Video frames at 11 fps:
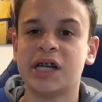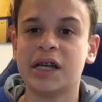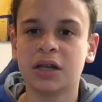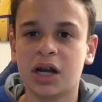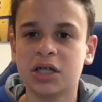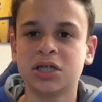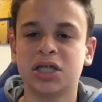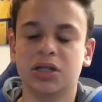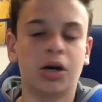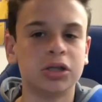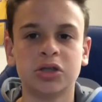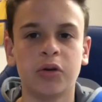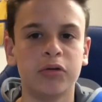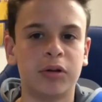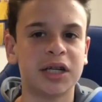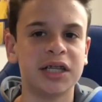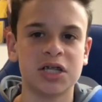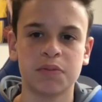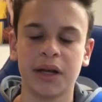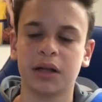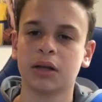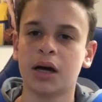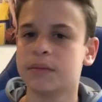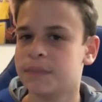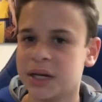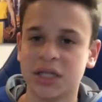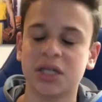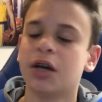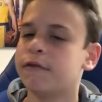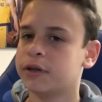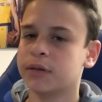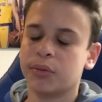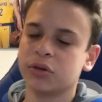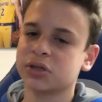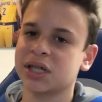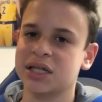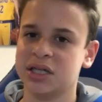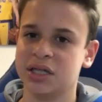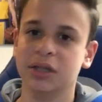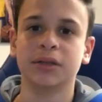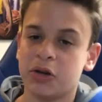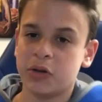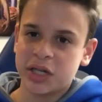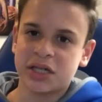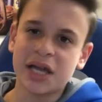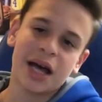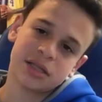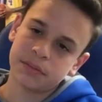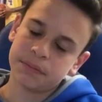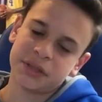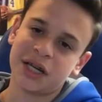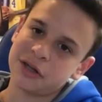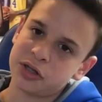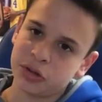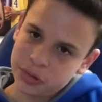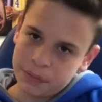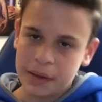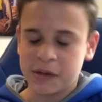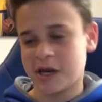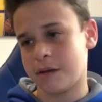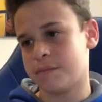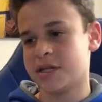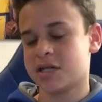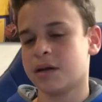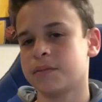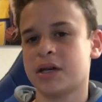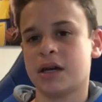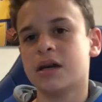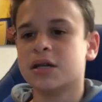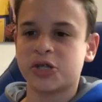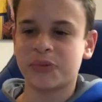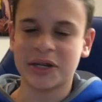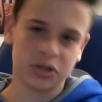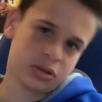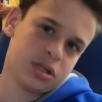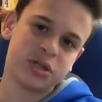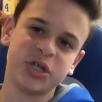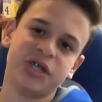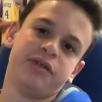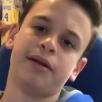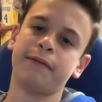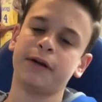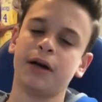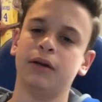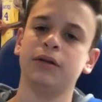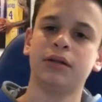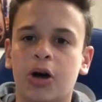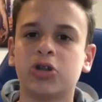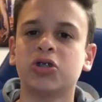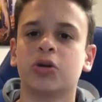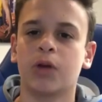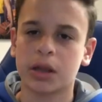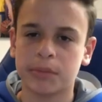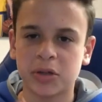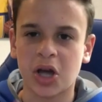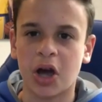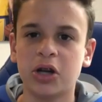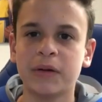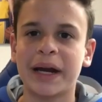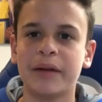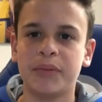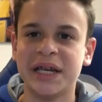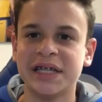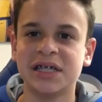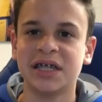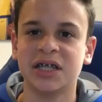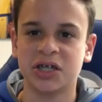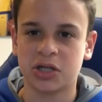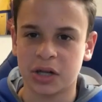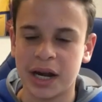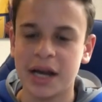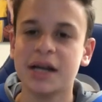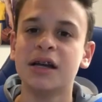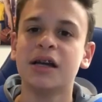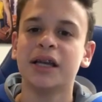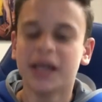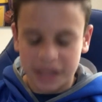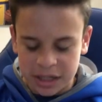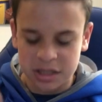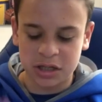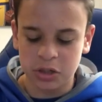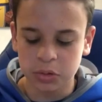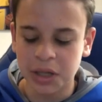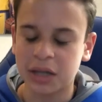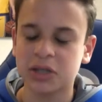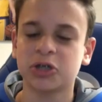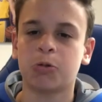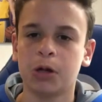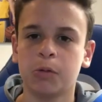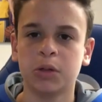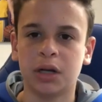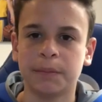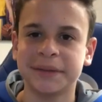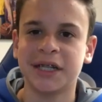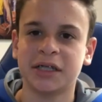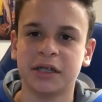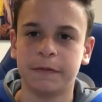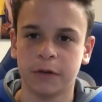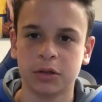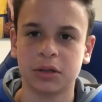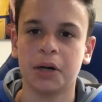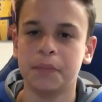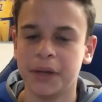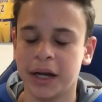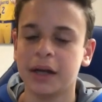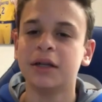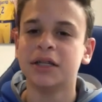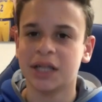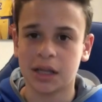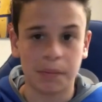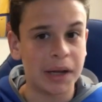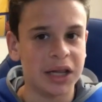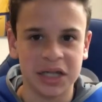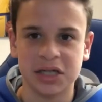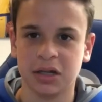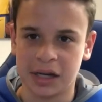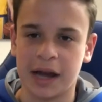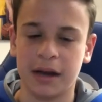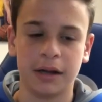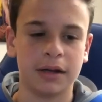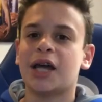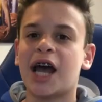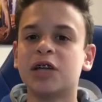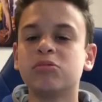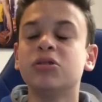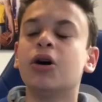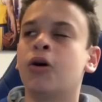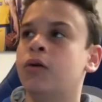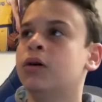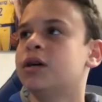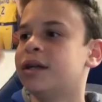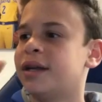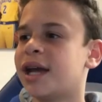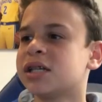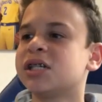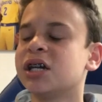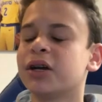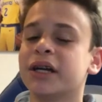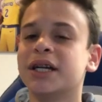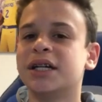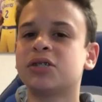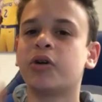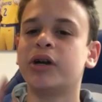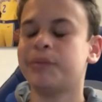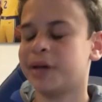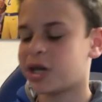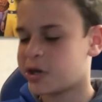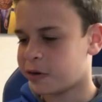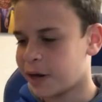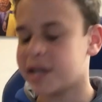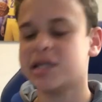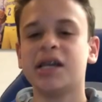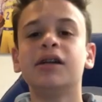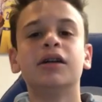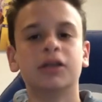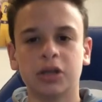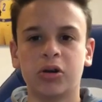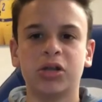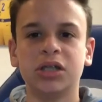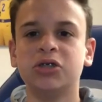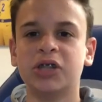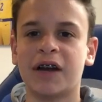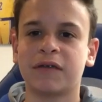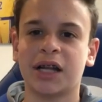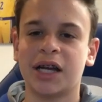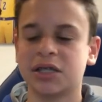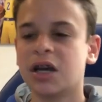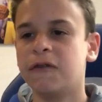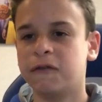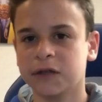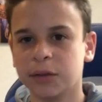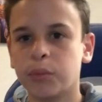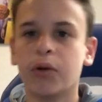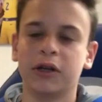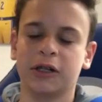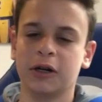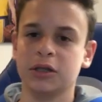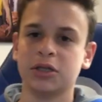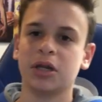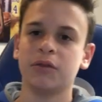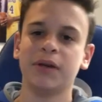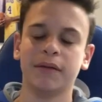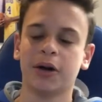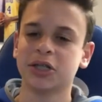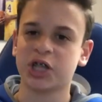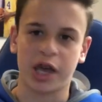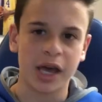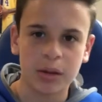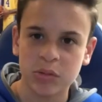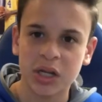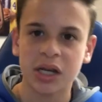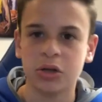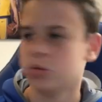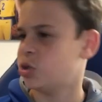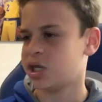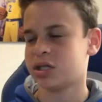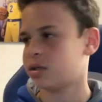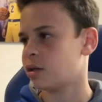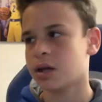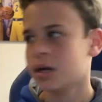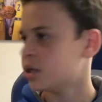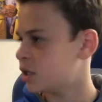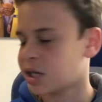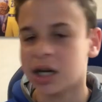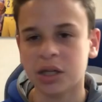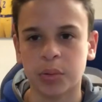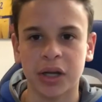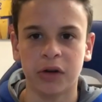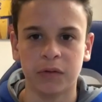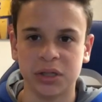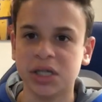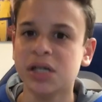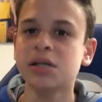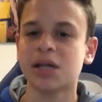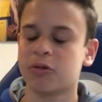Chandler Hutchinson, also a rookie that's played a lot of minutes for the Bulls last year. You know, he's has some potential, and maybe he could be something special in this league. You never know. Also, one of the most underrated pieces in this trade is the 2021 unprotected first-round pick that the Pelicans are getting. As we know, next year is going to be a crazy loaded draft class full of point guards. We have RJ Hampton, who just decided to play overseas.